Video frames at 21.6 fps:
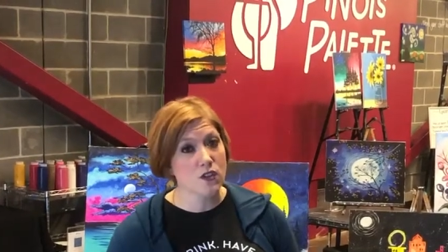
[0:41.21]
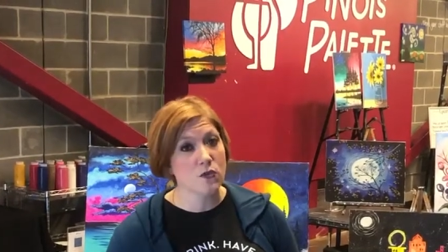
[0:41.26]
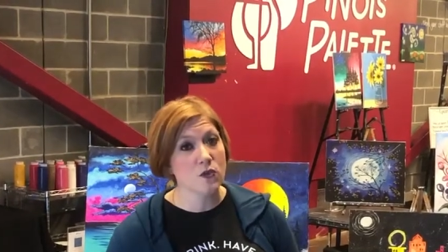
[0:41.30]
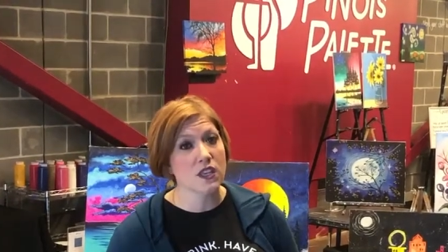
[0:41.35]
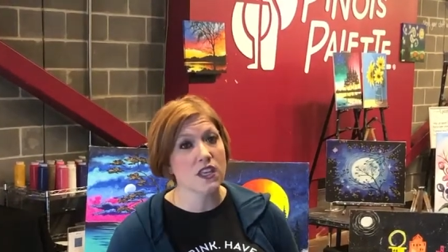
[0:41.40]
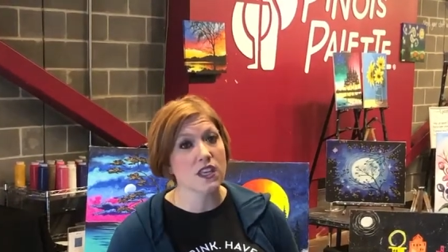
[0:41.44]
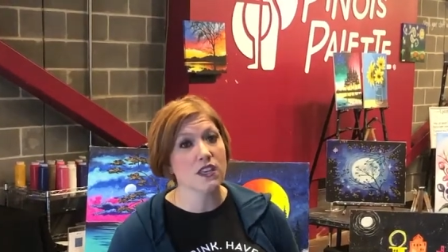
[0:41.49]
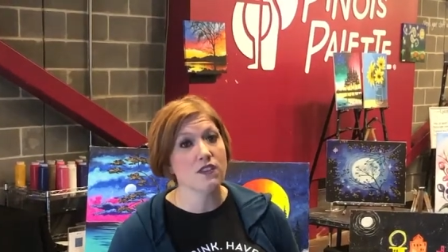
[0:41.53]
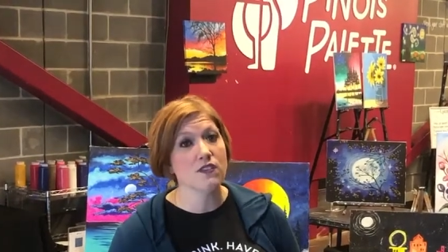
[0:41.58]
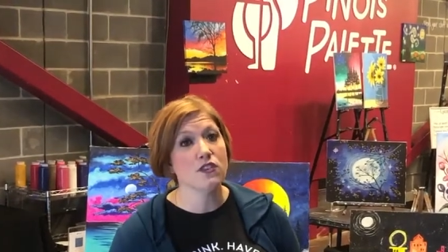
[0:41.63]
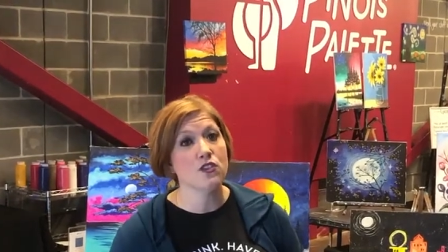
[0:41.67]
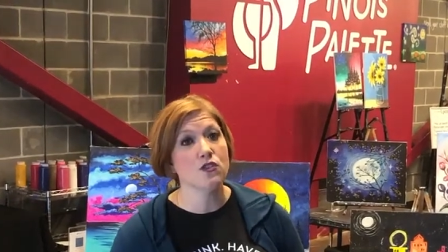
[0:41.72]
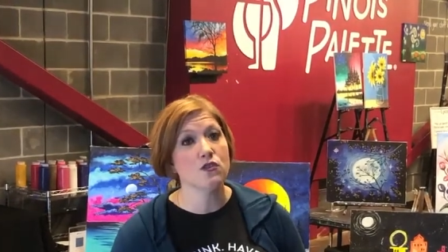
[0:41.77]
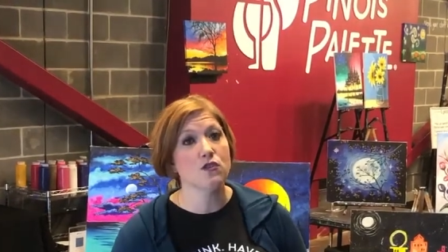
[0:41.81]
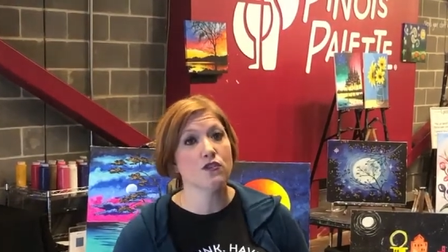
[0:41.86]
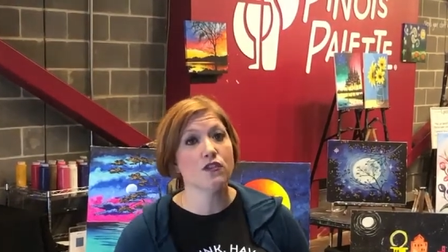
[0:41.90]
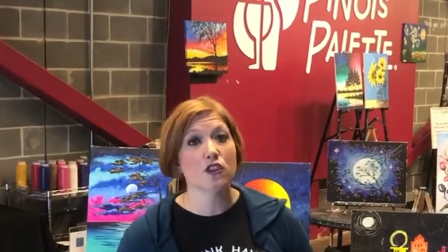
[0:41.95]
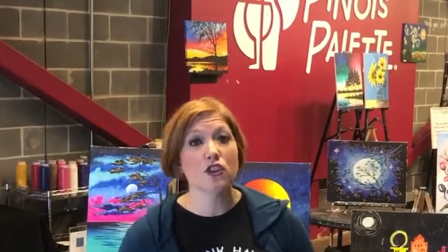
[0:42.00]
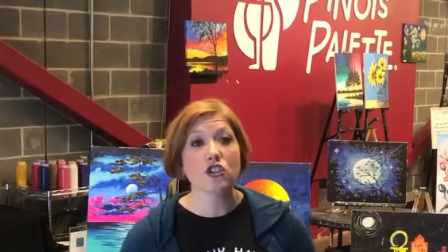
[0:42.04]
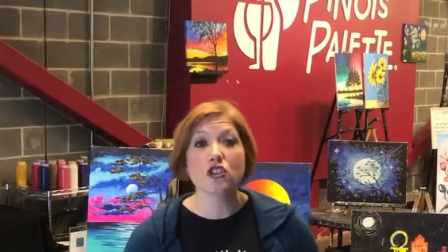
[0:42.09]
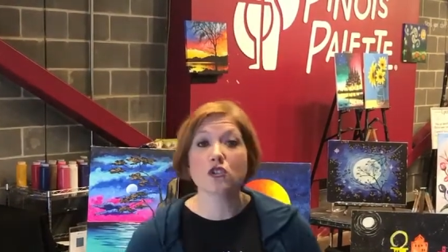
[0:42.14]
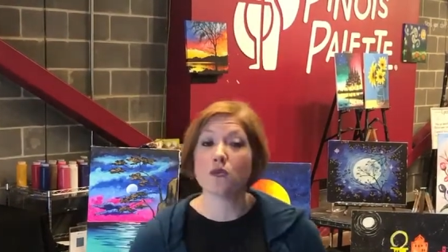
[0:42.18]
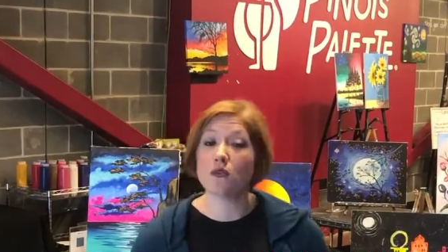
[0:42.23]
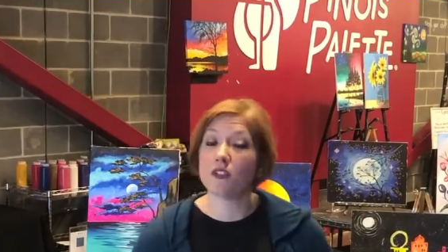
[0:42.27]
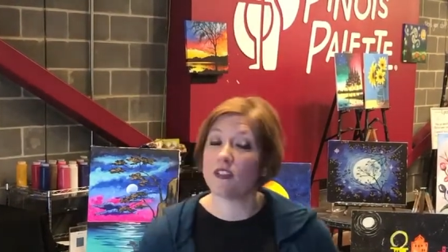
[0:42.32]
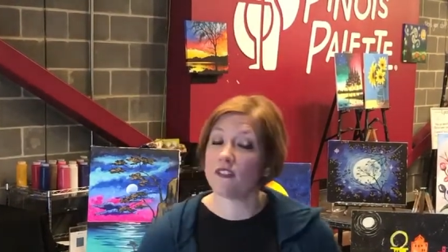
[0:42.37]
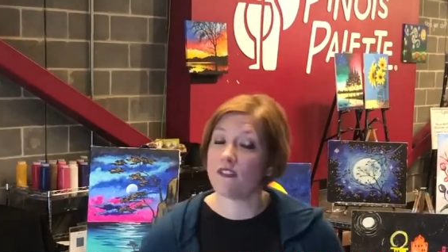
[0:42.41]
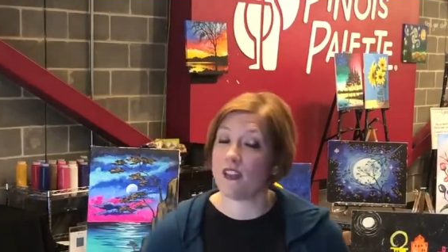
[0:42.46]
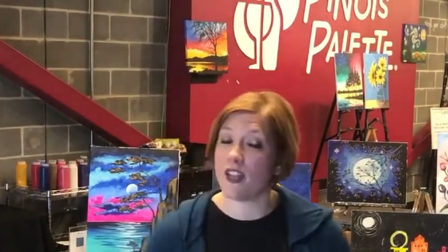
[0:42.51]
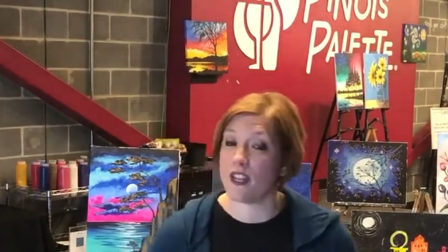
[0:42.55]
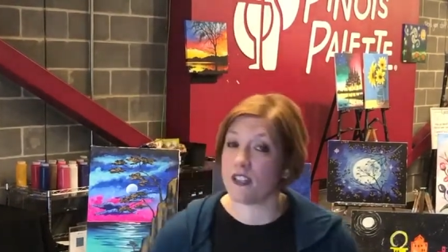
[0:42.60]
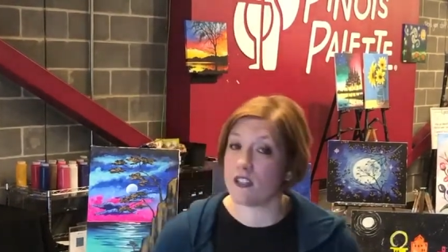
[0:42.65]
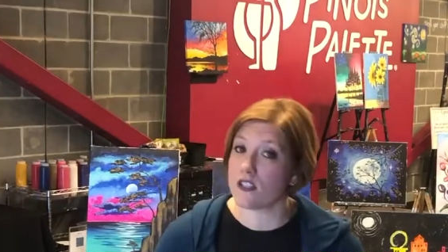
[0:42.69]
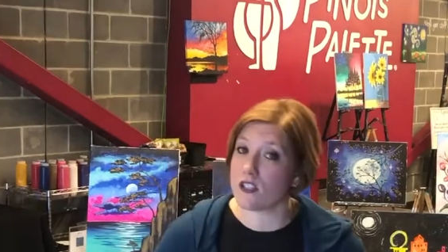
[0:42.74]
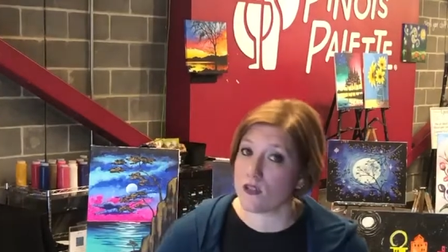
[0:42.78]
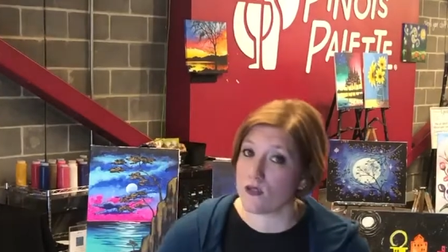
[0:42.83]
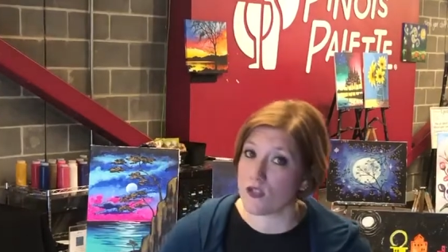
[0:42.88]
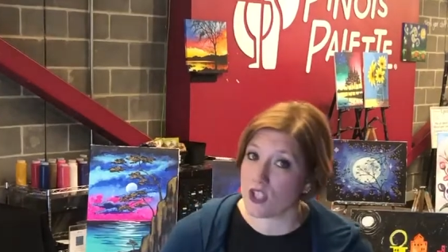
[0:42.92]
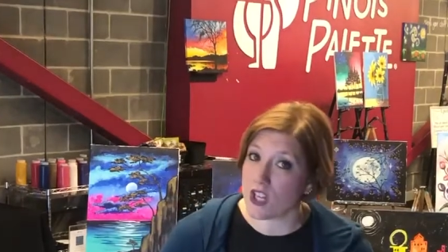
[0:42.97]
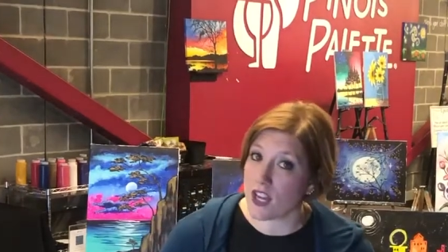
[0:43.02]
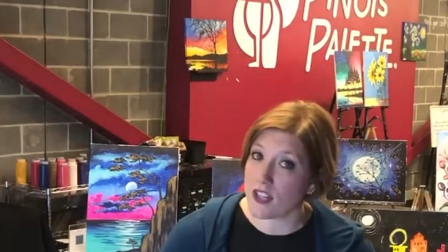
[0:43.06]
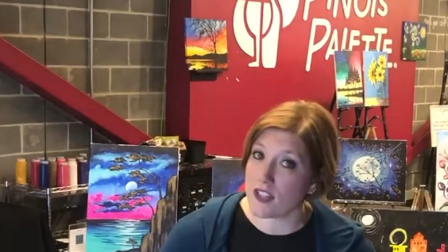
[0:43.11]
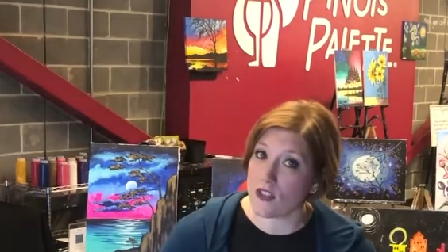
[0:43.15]
we even do virtual events. So
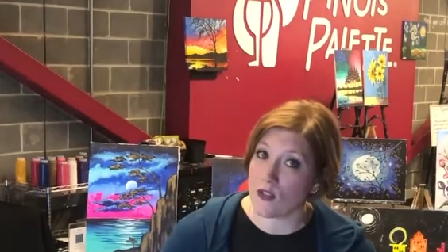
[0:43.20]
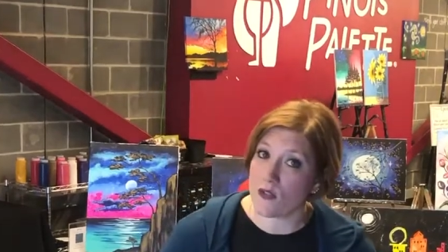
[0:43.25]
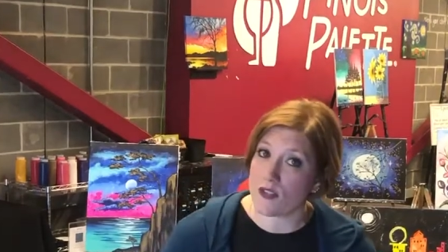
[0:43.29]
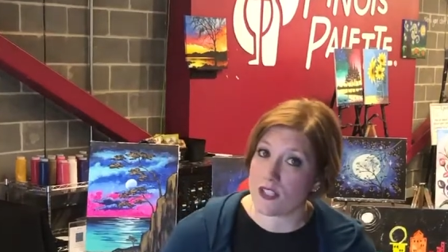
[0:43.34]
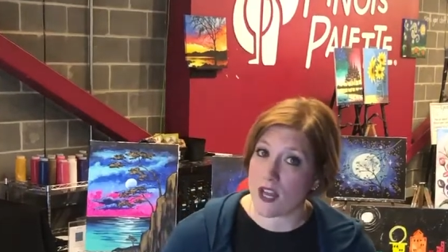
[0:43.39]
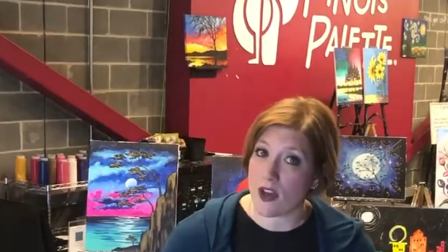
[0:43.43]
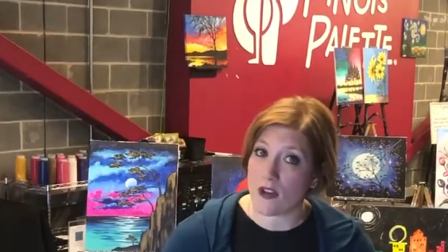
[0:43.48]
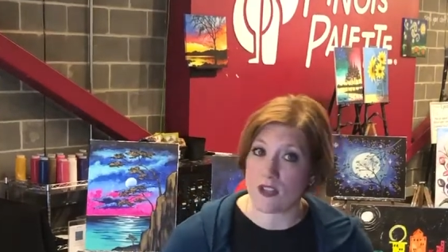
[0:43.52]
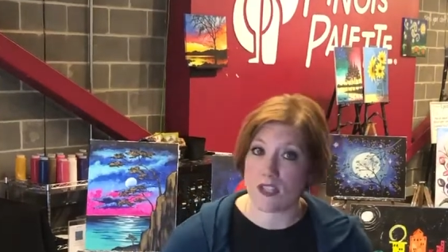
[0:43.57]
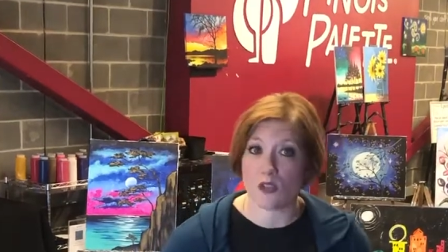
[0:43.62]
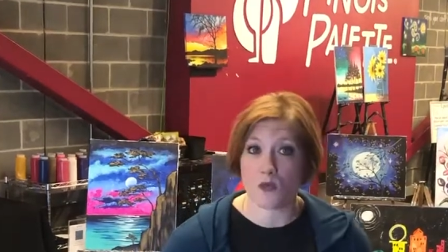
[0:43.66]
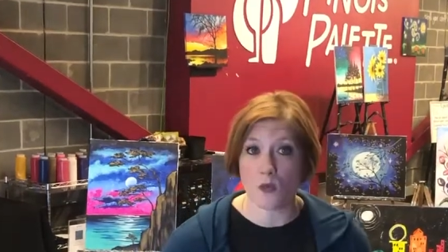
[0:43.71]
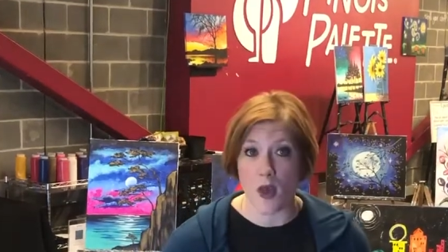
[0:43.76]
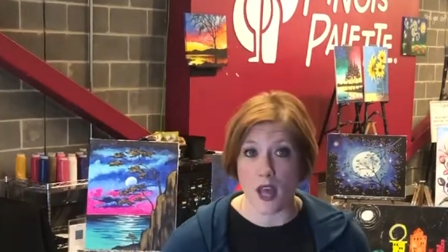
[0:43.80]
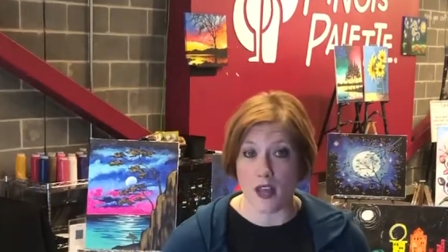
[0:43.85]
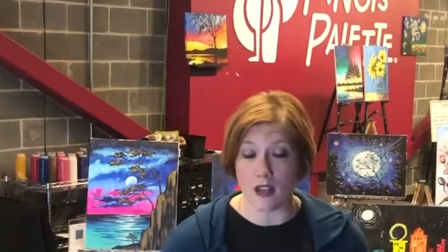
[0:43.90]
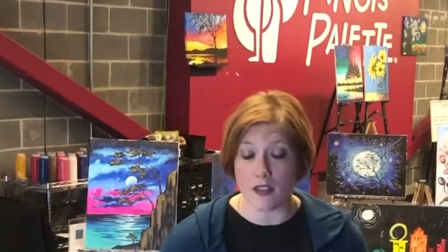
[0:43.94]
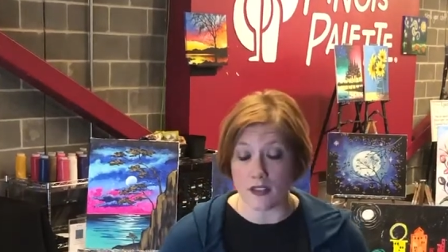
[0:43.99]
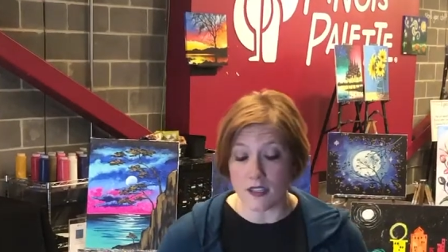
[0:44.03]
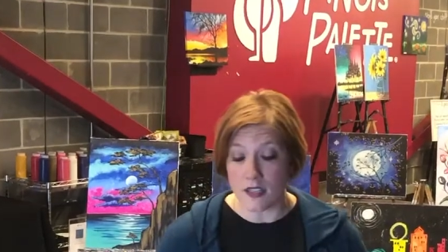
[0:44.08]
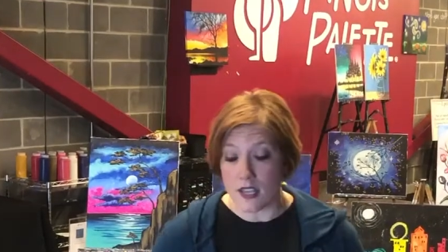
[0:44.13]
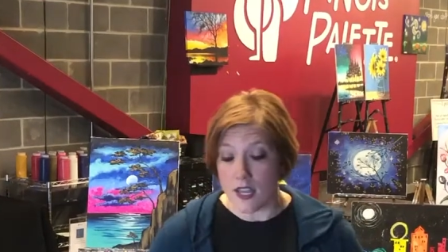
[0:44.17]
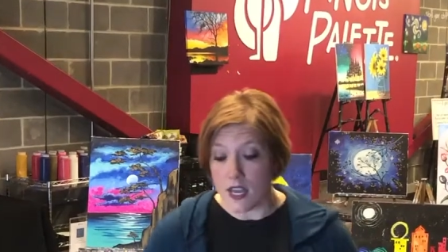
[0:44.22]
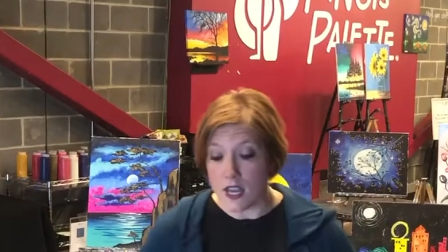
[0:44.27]
check those out as well.